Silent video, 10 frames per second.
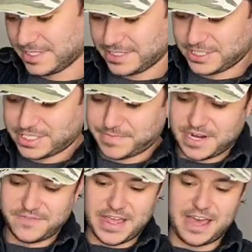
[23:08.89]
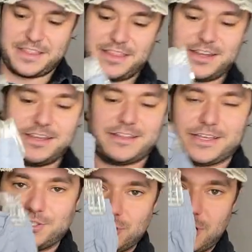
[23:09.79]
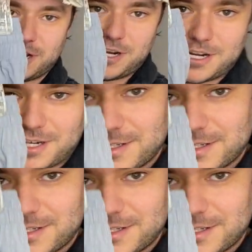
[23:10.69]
Just a pair of Athleta, like jogger